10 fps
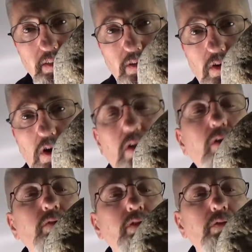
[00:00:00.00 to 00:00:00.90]
all
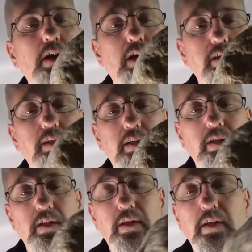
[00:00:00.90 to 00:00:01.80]
over the rock.
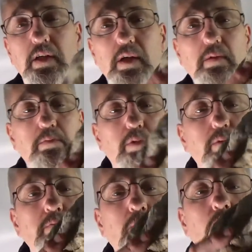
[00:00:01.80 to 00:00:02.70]
But
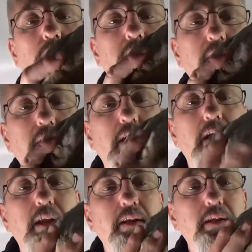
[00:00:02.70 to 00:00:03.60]
more than
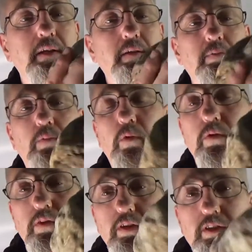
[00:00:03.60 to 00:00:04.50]
that, more
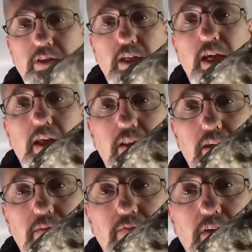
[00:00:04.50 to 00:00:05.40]
than just
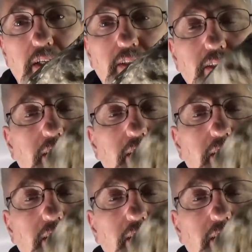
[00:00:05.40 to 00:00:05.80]
alien faces